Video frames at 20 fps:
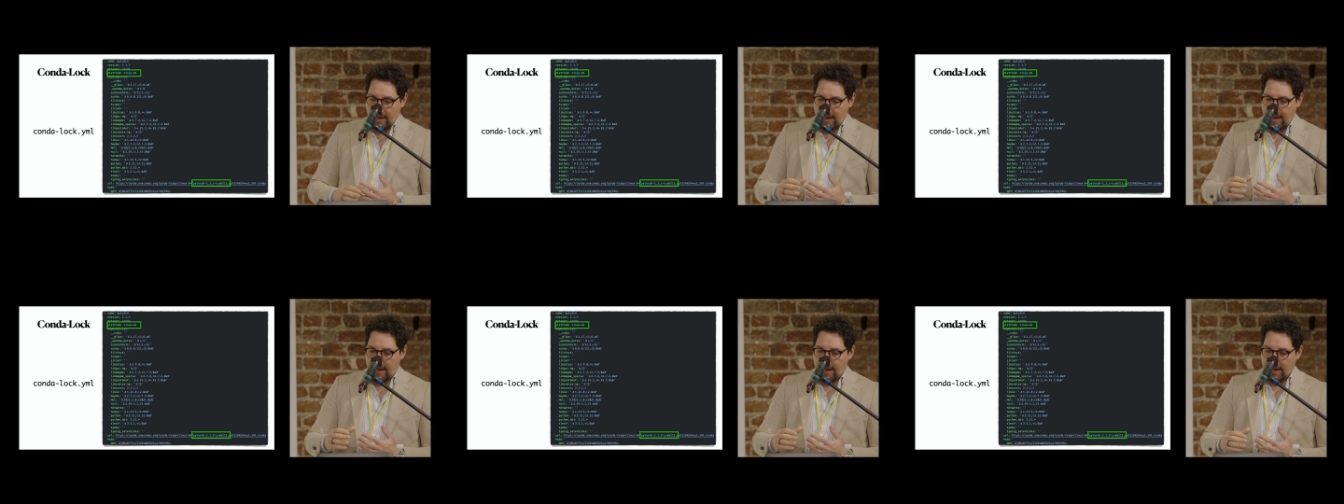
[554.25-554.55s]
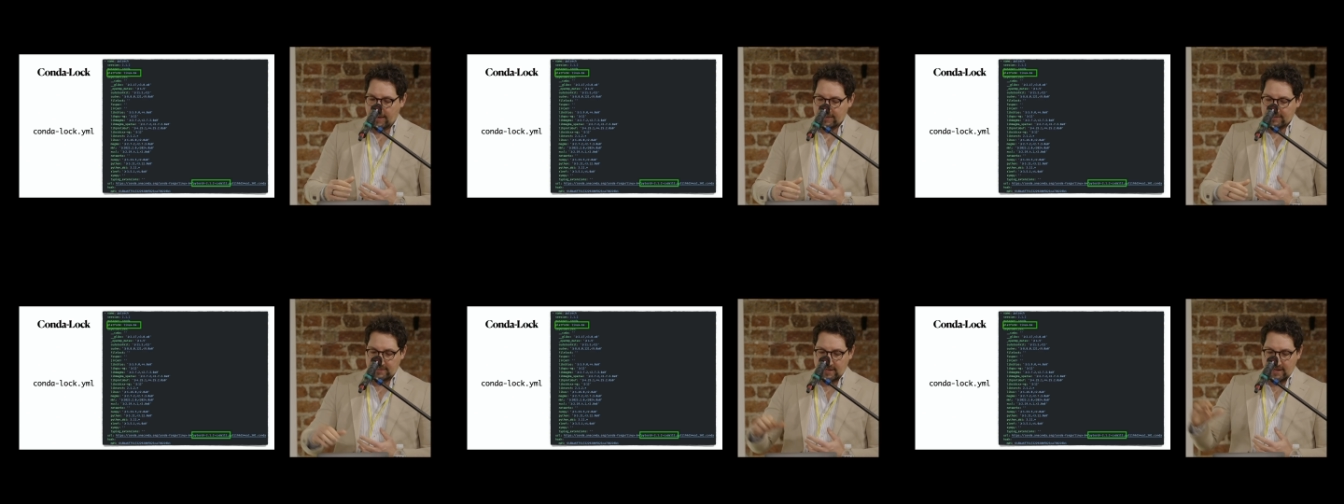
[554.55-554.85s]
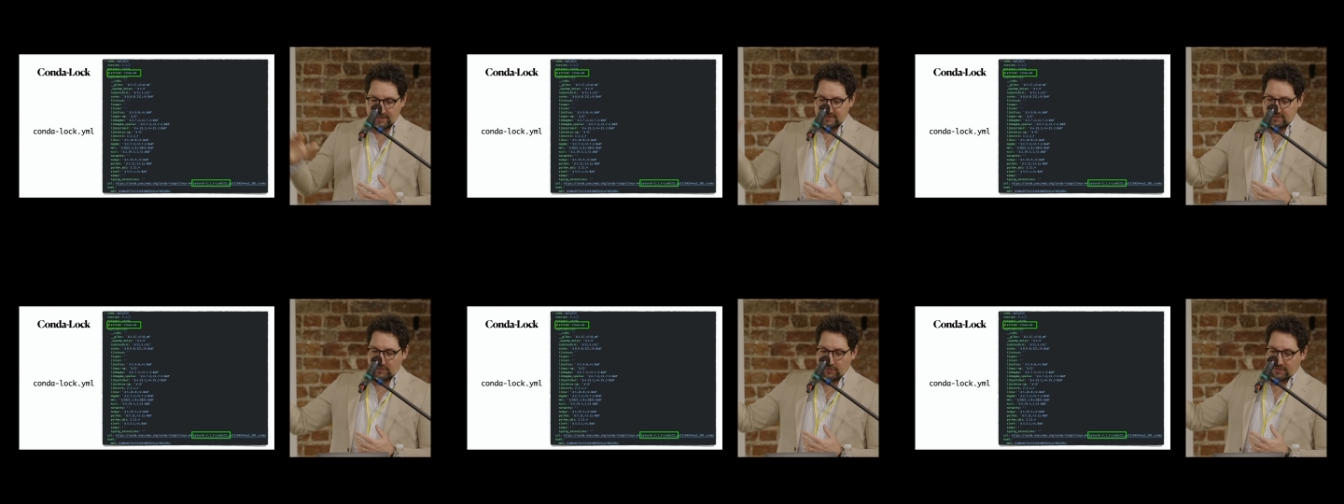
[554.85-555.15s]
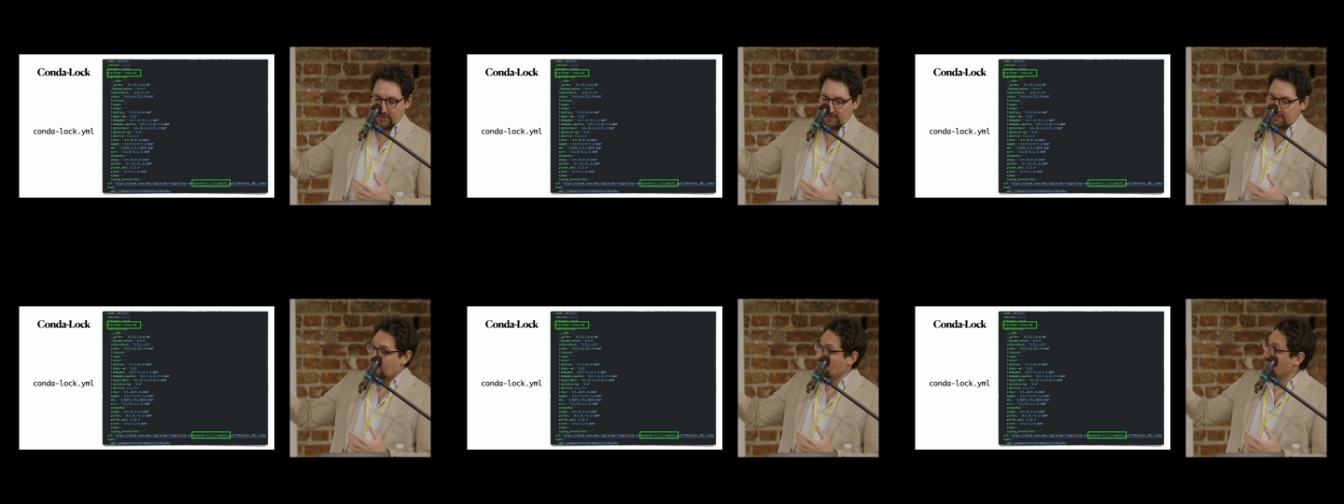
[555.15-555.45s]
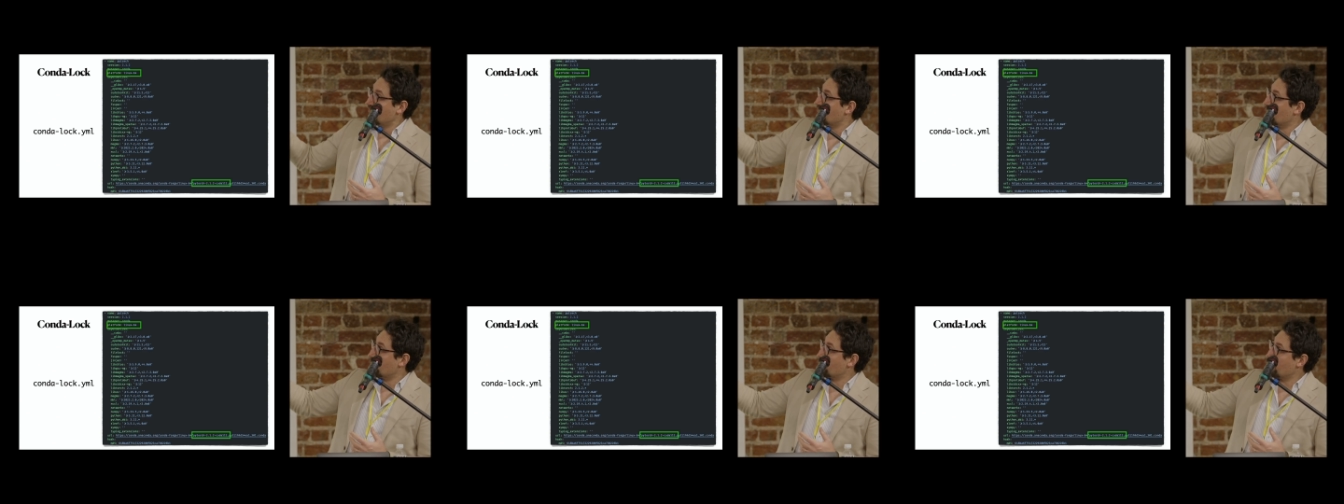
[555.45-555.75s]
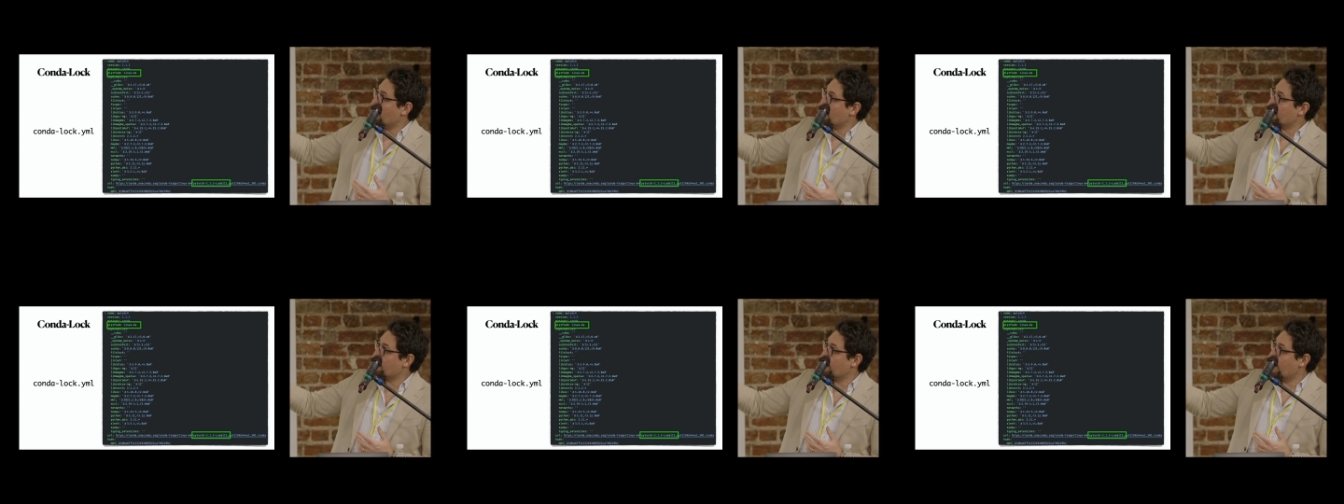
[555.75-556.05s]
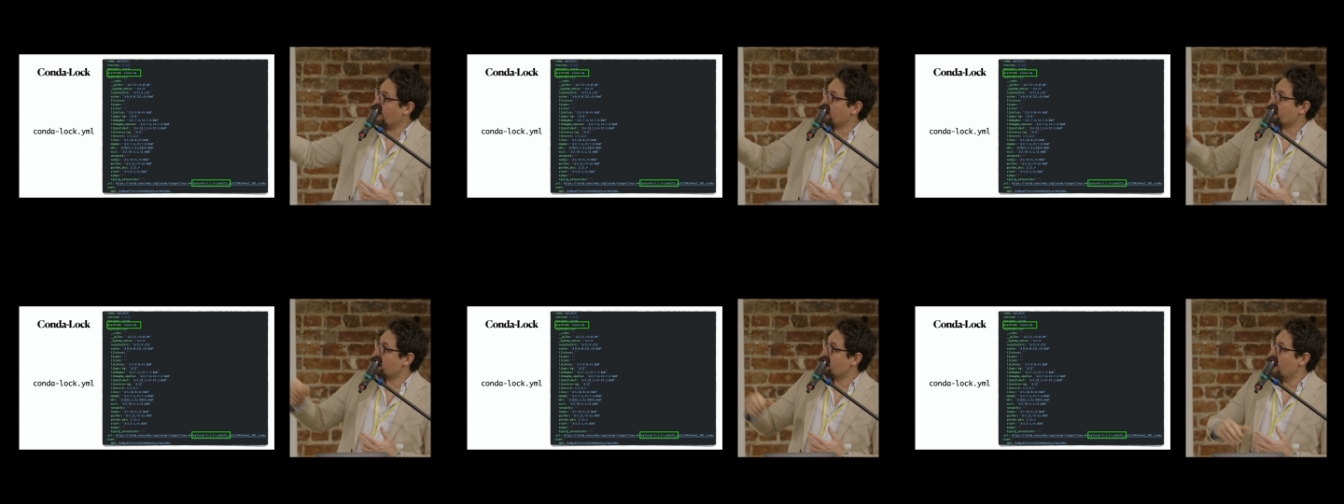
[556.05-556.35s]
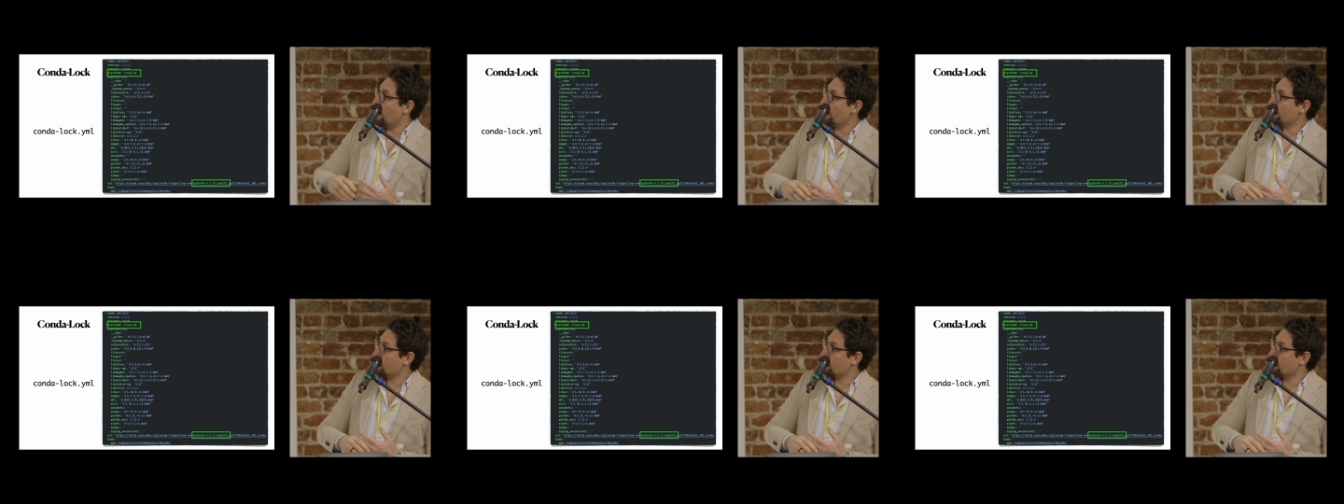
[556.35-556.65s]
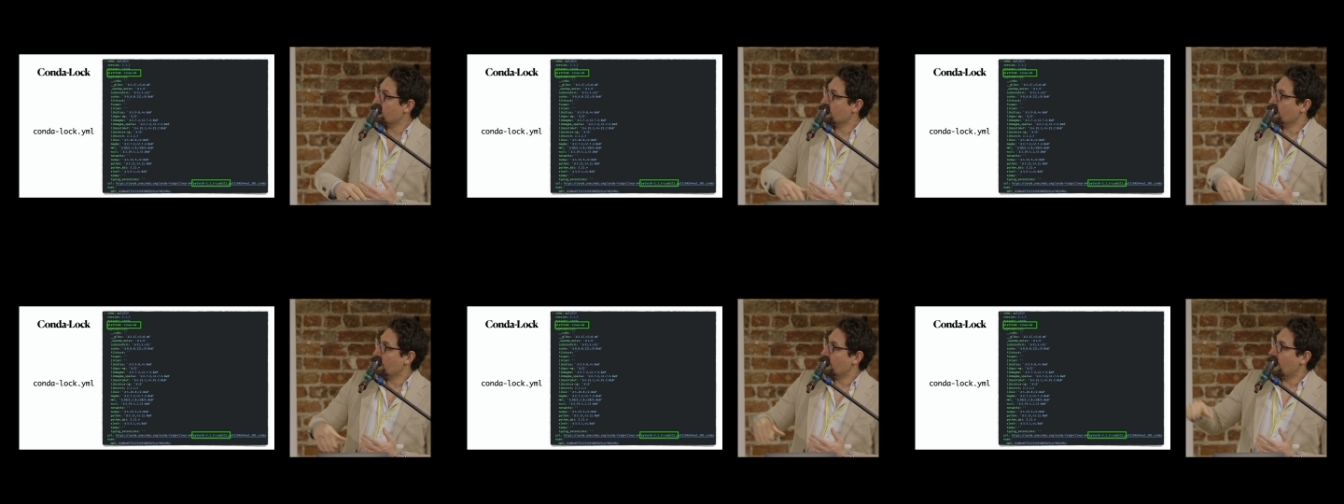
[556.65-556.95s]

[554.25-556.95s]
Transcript: And as you can see, this is just an extract.